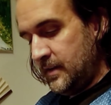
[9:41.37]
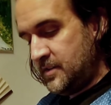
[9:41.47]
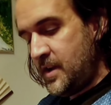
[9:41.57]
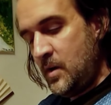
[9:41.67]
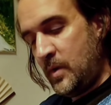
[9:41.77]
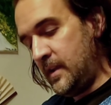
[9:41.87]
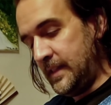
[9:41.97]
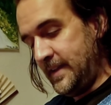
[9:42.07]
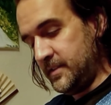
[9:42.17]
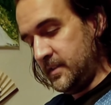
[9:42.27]
Janeway
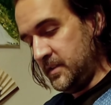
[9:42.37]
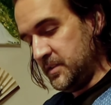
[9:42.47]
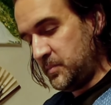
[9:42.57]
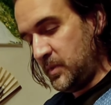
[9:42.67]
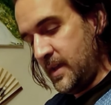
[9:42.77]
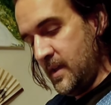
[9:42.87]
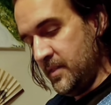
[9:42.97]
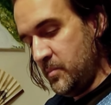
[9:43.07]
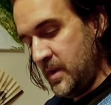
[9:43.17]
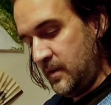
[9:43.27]
glanced at the display
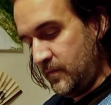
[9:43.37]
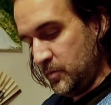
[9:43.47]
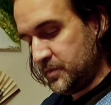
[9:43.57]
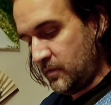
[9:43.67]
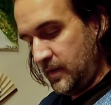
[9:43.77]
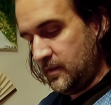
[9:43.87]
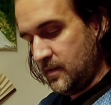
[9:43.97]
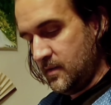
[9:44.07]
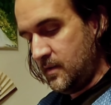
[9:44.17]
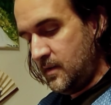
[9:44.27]
on the main view screen.
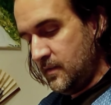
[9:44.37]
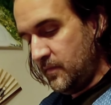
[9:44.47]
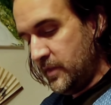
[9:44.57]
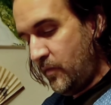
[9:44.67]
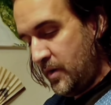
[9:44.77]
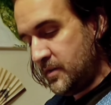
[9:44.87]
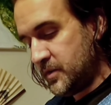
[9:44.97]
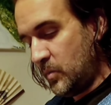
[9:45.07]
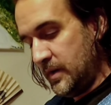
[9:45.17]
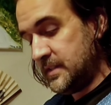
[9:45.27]
The
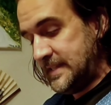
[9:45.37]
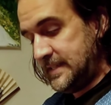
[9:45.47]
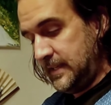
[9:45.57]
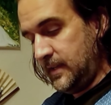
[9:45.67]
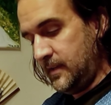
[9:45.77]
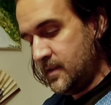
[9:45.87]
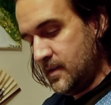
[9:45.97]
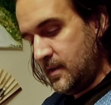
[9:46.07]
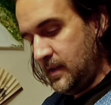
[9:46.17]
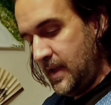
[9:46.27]
Voyager was, indeed,
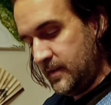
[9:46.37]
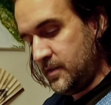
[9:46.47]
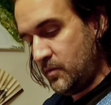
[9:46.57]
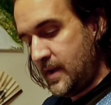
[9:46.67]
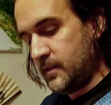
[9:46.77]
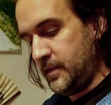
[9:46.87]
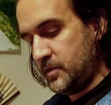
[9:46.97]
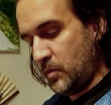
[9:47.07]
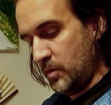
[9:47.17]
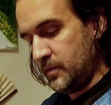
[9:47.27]
headed
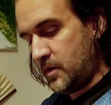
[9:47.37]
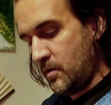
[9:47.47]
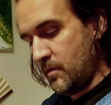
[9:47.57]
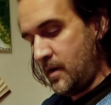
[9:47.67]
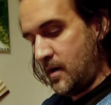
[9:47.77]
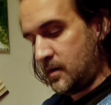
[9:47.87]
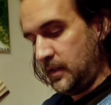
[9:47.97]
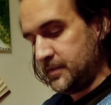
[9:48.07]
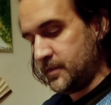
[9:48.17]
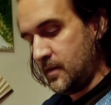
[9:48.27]
directly toward the Courier
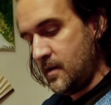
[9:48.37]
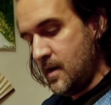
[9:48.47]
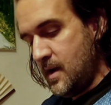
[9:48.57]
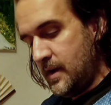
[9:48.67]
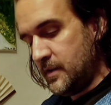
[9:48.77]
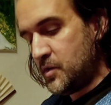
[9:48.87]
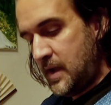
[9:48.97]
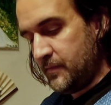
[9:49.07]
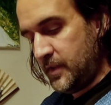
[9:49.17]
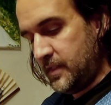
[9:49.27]
cluster, and
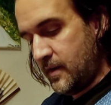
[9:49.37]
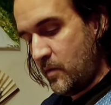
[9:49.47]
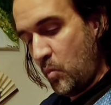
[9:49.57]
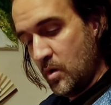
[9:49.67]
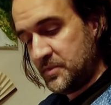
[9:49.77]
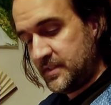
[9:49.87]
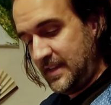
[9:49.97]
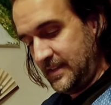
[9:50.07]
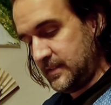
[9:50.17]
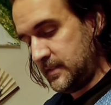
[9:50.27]
traveling there at warp
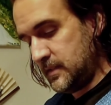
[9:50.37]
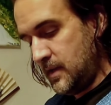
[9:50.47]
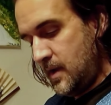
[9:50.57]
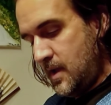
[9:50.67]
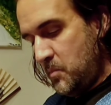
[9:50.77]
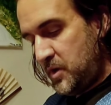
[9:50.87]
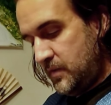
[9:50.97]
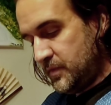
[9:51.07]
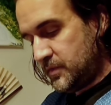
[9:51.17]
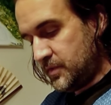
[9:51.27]
6.
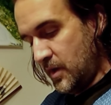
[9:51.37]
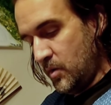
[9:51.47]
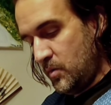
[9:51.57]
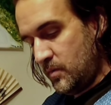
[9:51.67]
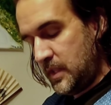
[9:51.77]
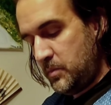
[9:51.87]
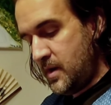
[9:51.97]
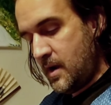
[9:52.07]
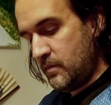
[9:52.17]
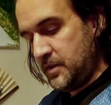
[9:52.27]
But even so, they
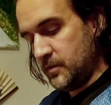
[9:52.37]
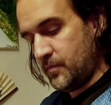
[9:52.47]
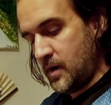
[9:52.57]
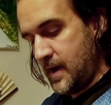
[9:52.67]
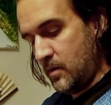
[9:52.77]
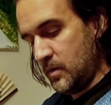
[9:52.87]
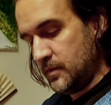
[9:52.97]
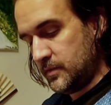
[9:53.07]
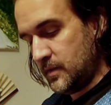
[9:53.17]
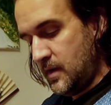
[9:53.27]
would not reach it for
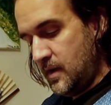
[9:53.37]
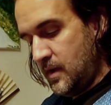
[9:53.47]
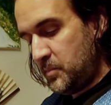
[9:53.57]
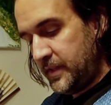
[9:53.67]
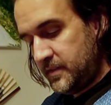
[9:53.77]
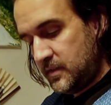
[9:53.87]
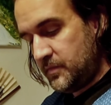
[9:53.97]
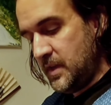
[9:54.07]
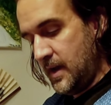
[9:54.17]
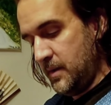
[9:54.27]
hours. Plenty
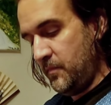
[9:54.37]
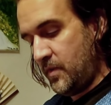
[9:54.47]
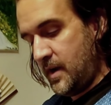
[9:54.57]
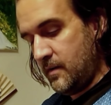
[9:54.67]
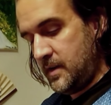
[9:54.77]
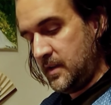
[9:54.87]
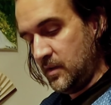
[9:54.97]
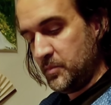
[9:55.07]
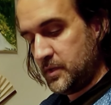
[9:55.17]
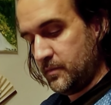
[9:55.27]
of time for Harry
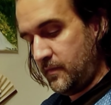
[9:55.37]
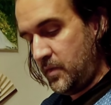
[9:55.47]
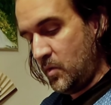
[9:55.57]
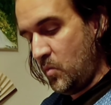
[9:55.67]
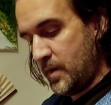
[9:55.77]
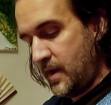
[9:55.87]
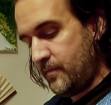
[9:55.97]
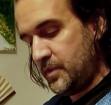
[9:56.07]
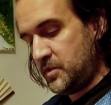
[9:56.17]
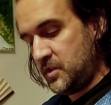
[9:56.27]
Kim to review
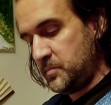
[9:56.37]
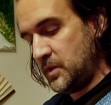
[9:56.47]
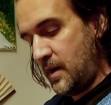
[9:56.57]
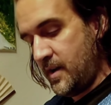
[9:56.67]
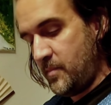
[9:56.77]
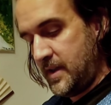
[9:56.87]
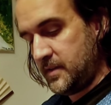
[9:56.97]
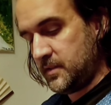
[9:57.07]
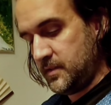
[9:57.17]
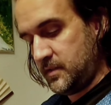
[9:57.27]
whatever the ship's
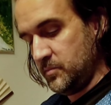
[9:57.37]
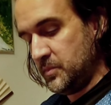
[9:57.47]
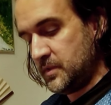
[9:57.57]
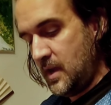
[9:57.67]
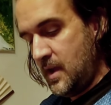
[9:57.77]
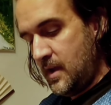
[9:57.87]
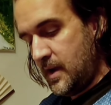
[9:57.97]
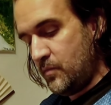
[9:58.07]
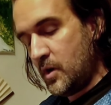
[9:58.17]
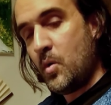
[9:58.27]
automatic systems
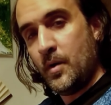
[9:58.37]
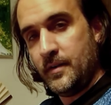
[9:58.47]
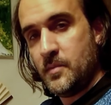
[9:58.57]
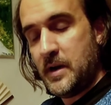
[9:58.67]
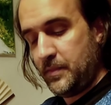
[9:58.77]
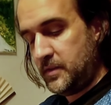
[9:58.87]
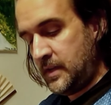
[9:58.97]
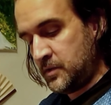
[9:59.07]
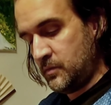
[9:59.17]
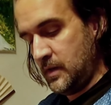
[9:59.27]
had recorded about the
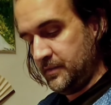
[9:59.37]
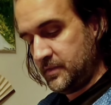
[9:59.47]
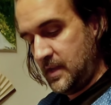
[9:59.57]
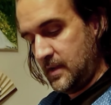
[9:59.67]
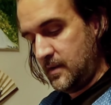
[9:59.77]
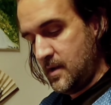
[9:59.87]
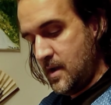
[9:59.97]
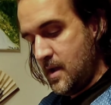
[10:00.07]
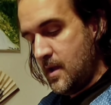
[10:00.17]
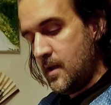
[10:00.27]
Tetrion scan.
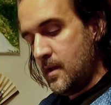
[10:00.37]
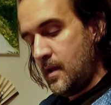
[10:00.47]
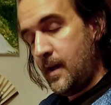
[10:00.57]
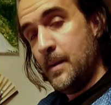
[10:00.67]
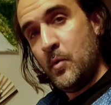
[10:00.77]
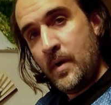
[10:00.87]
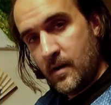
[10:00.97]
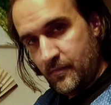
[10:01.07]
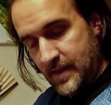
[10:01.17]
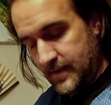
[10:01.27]
"I'm
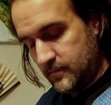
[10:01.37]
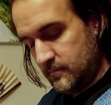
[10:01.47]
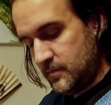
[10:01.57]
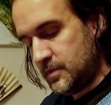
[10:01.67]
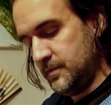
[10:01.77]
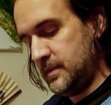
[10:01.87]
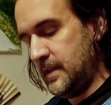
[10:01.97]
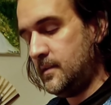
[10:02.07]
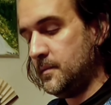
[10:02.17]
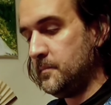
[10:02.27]
aware of that," she
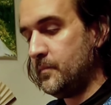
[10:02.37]
said.